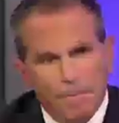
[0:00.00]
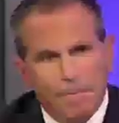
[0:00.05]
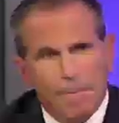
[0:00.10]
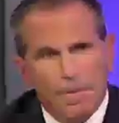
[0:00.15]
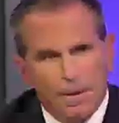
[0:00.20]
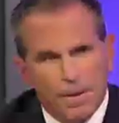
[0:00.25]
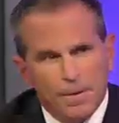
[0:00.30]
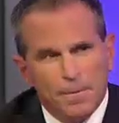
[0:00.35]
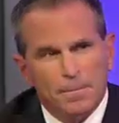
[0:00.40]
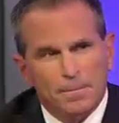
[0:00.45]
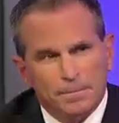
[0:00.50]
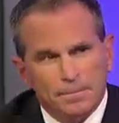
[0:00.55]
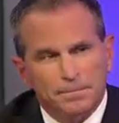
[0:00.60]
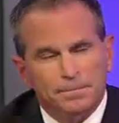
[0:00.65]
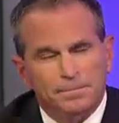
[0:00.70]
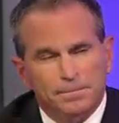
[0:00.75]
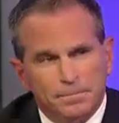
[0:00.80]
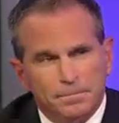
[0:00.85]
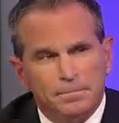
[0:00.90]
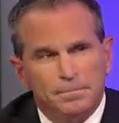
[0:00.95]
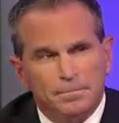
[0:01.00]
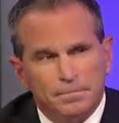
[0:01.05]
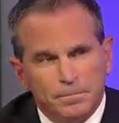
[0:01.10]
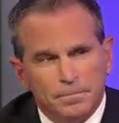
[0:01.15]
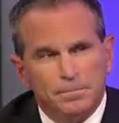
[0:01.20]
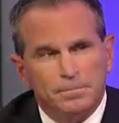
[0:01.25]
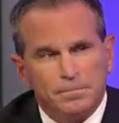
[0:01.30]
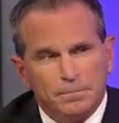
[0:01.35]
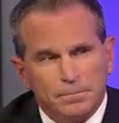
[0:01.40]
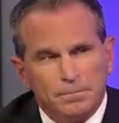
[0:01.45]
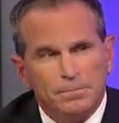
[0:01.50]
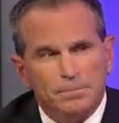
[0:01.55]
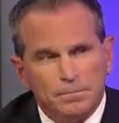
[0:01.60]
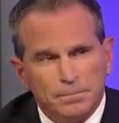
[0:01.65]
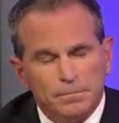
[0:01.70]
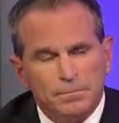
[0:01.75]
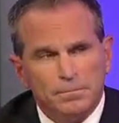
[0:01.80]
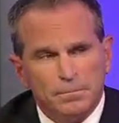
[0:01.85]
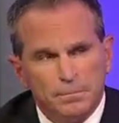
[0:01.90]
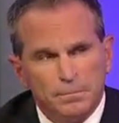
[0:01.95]
you guarantee us
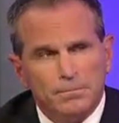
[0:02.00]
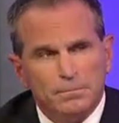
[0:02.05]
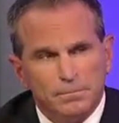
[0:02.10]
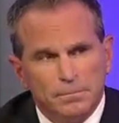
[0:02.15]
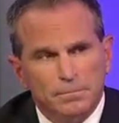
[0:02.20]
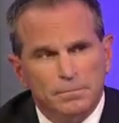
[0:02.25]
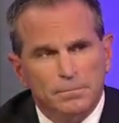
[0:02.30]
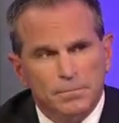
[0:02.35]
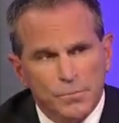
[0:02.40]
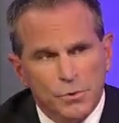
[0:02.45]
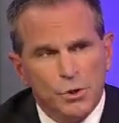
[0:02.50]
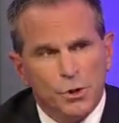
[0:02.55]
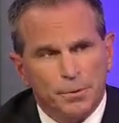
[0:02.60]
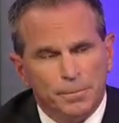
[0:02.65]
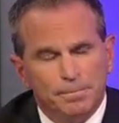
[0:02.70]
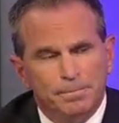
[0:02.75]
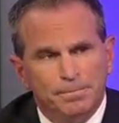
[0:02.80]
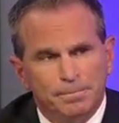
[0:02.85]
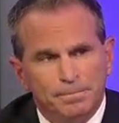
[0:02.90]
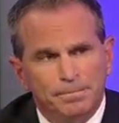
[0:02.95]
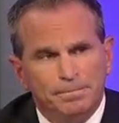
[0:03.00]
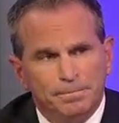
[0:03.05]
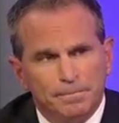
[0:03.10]
a loan. Sure. And